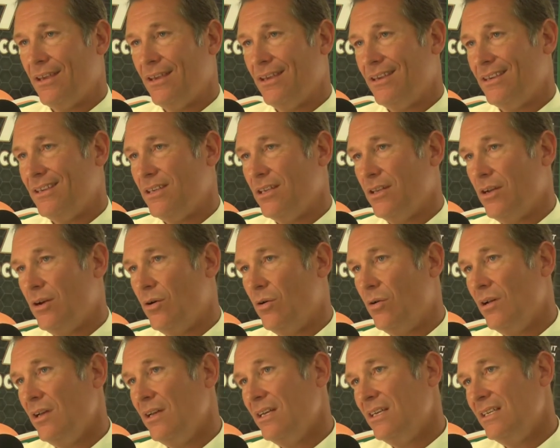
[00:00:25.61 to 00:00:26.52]
Uh, you
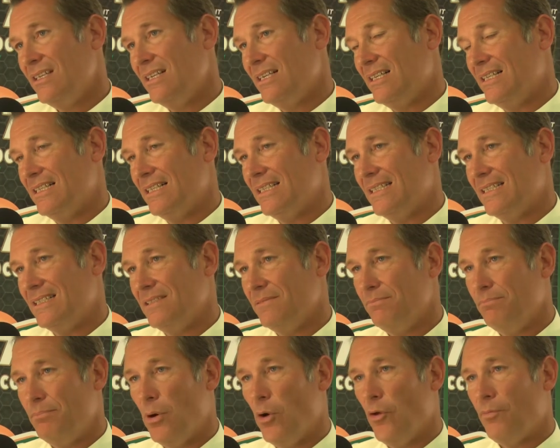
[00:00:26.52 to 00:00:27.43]
know, uh,
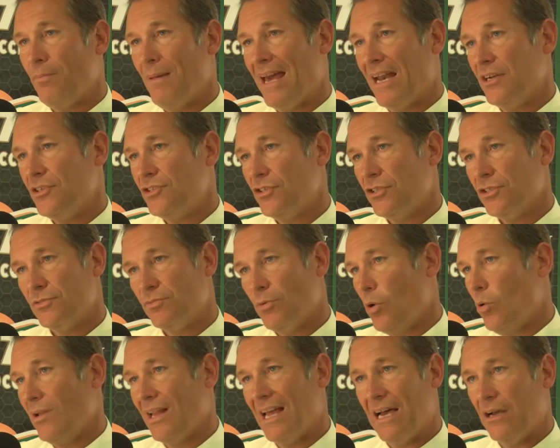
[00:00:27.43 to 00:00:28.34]
both managers
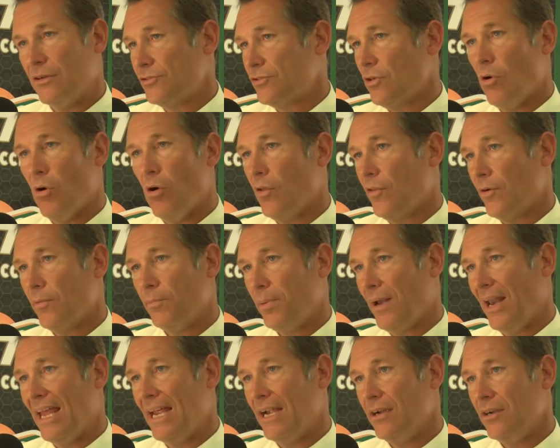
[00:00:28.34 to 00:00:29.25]
roll out all their
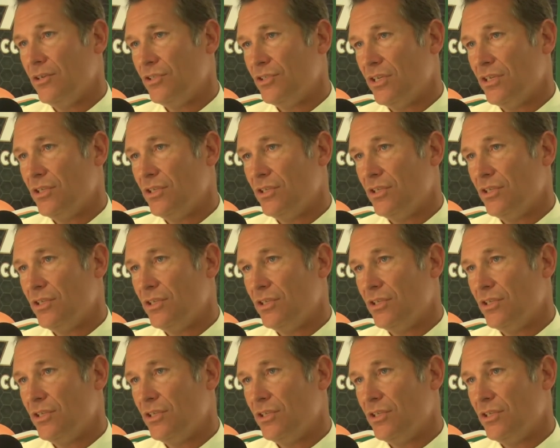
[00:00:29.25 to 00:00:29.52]
players,